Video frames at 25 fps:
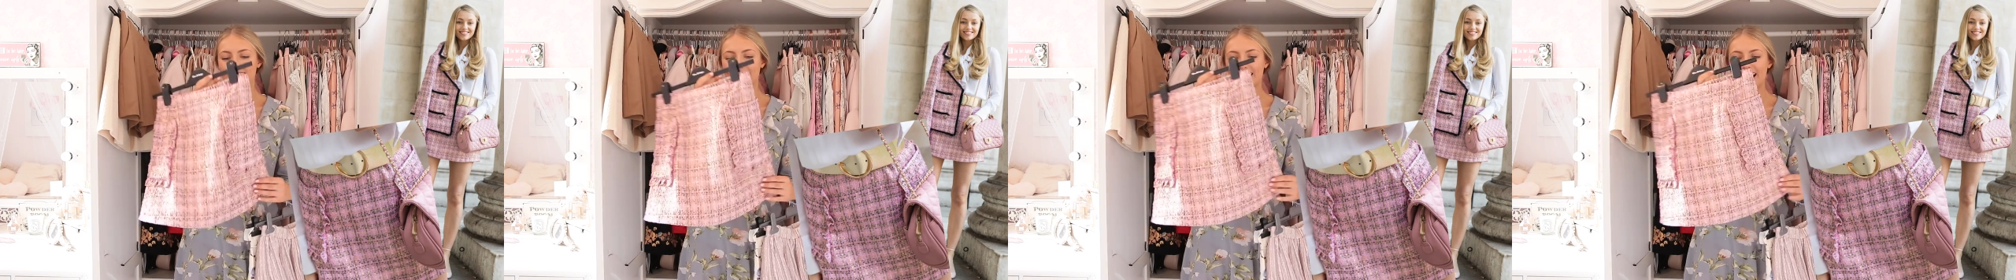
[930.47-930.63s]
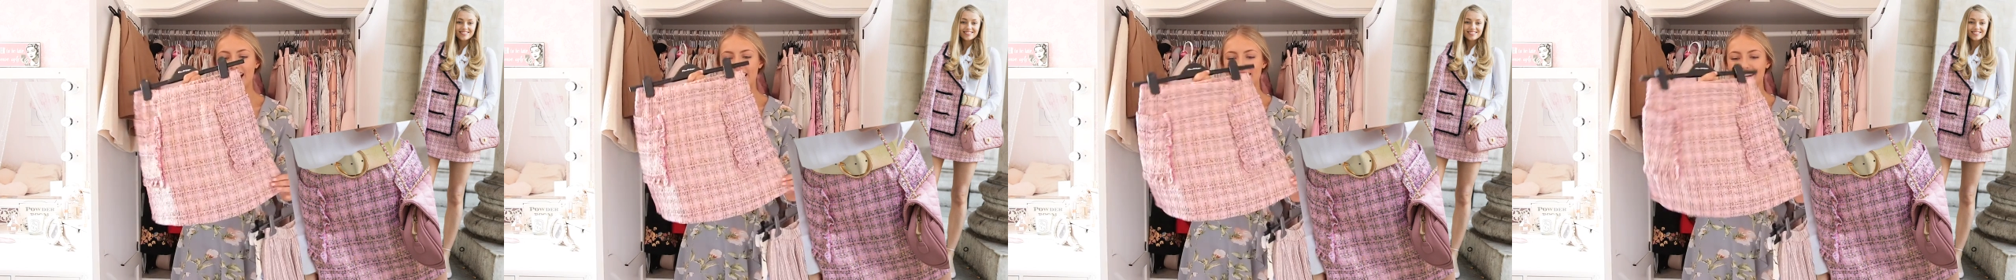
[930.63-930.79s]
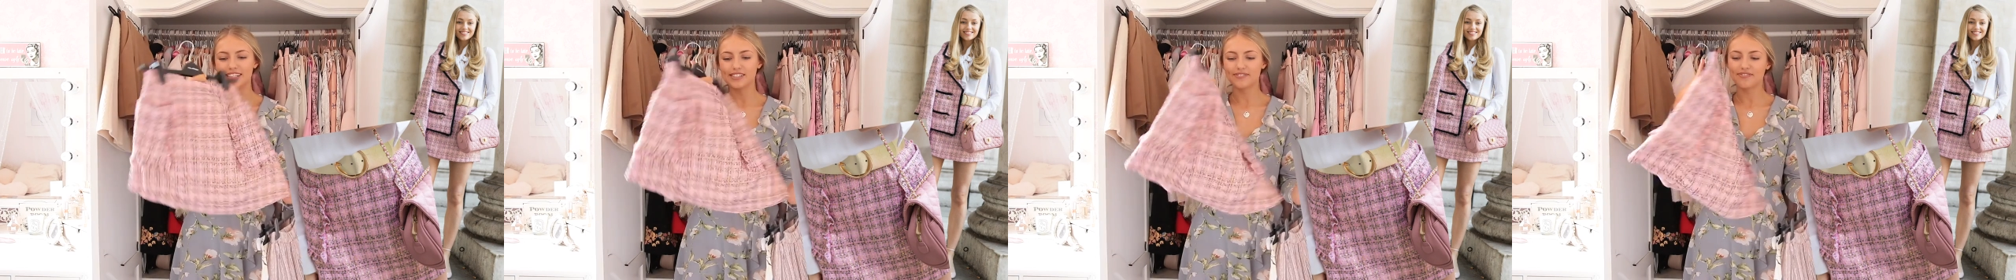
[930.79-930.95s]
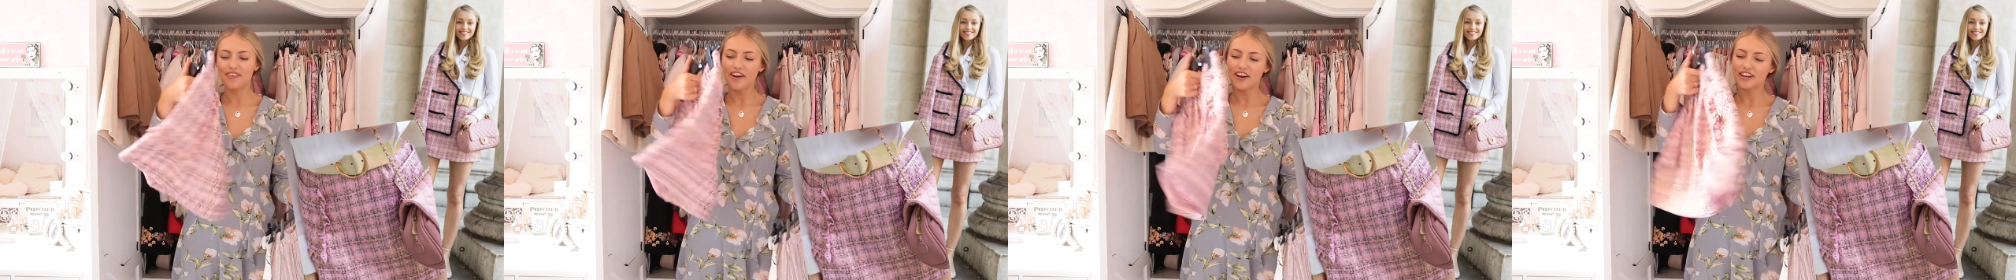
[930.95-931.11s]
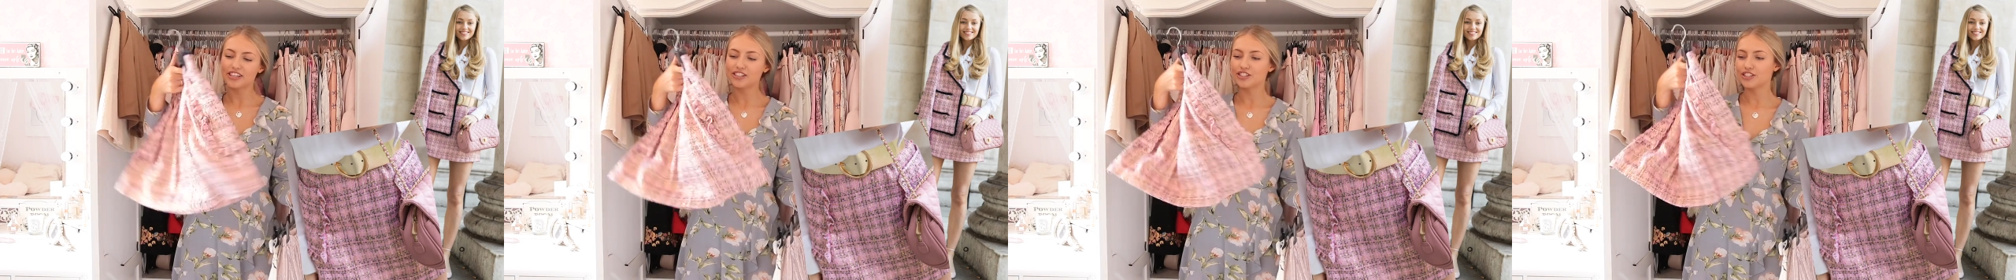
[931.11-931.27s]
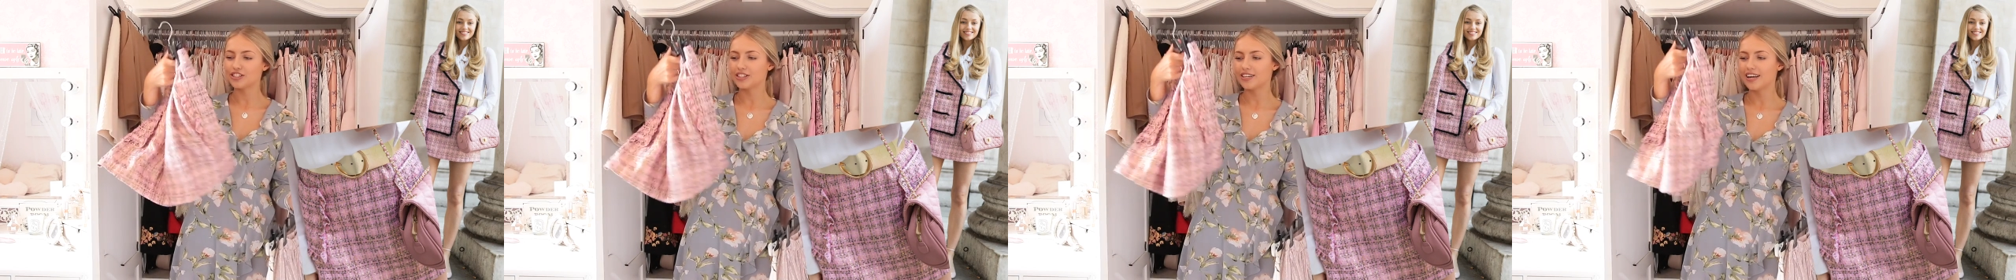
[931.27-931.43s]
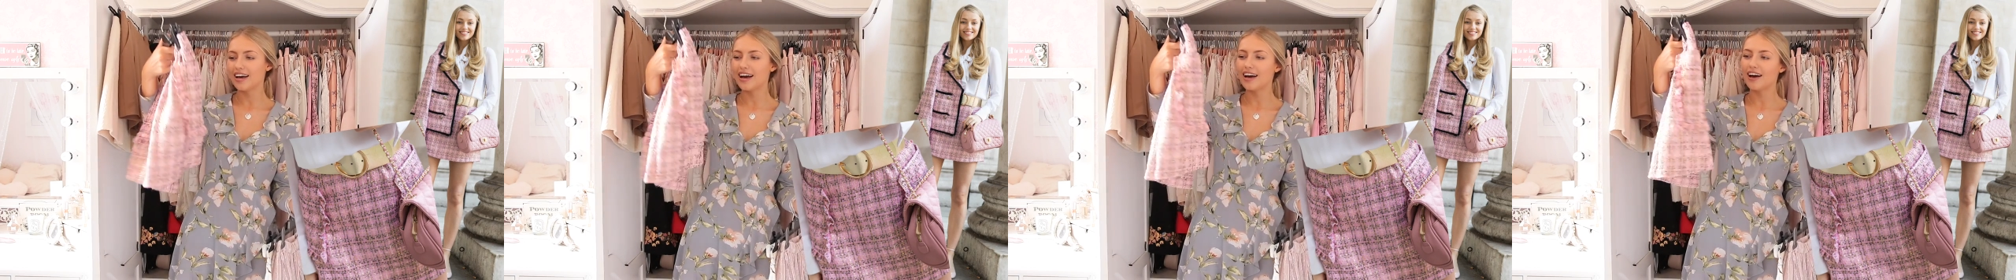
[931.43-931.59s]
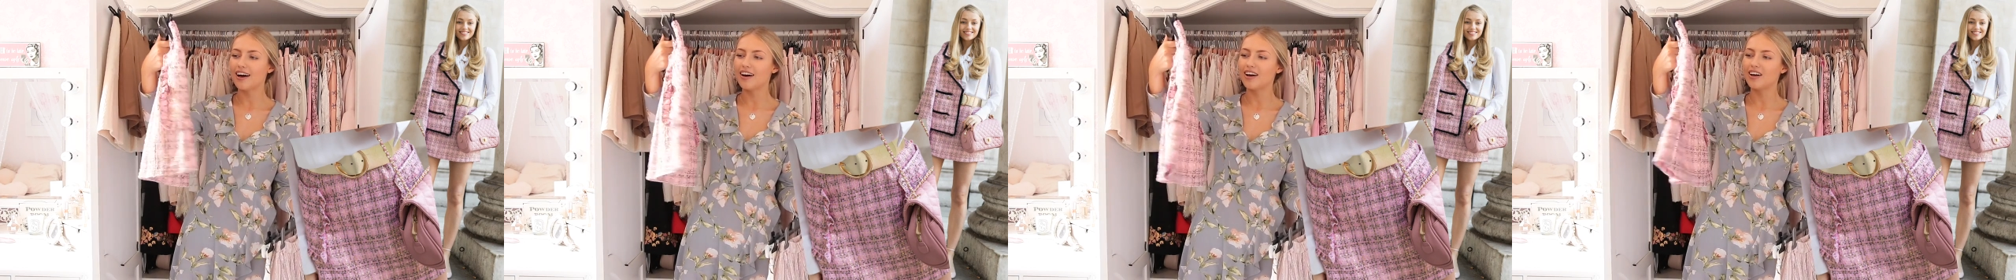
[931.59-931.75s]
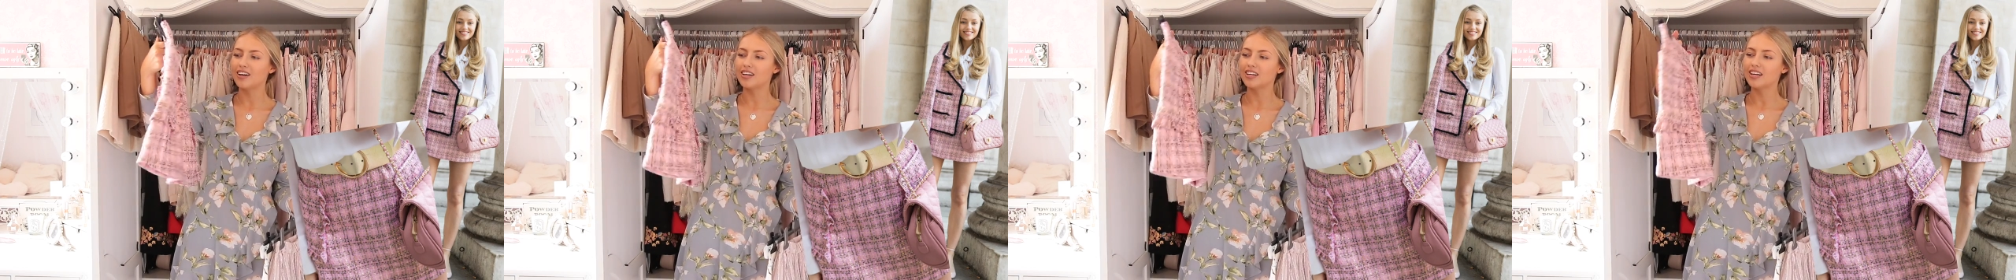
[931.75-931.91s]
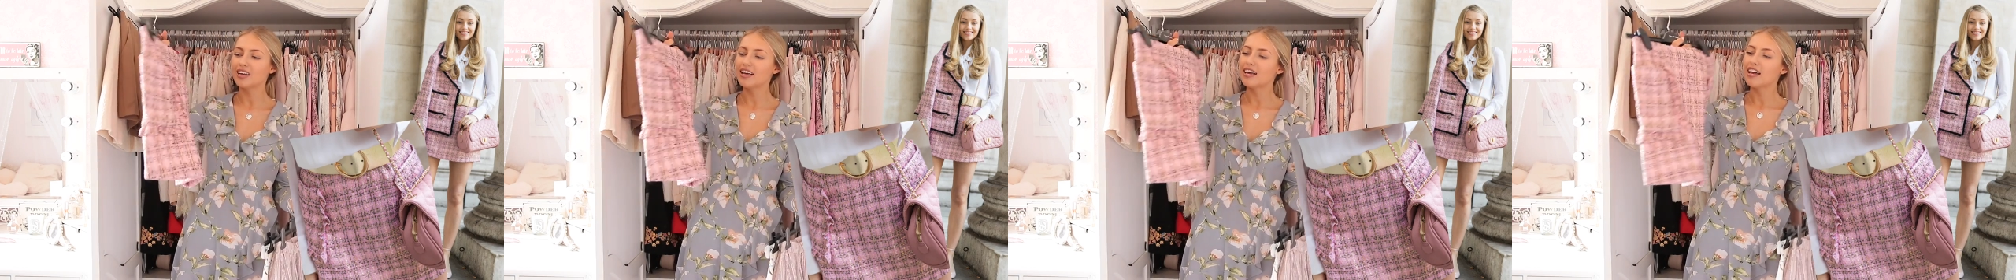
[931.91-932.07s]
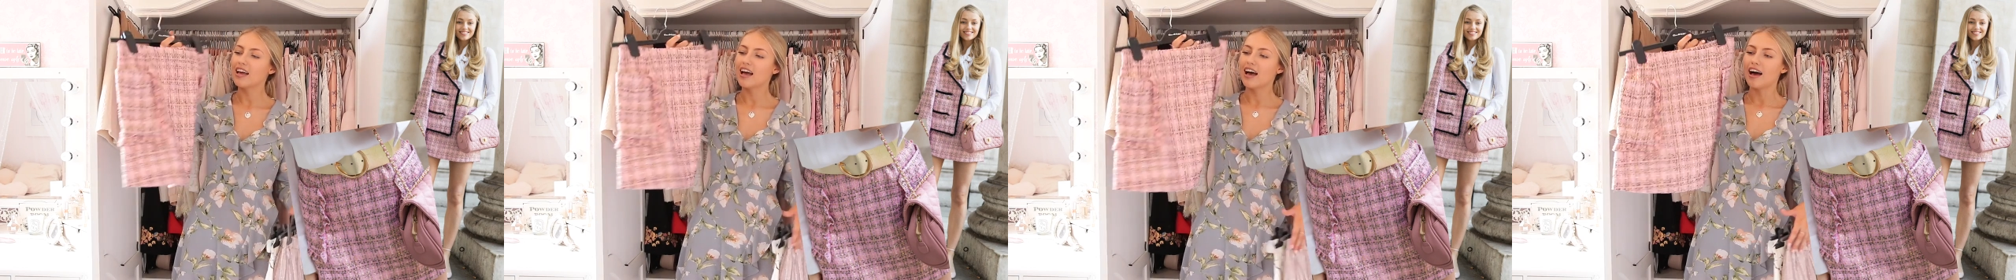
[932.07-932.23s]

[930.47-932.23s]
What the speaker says: Again, it's very Chanel.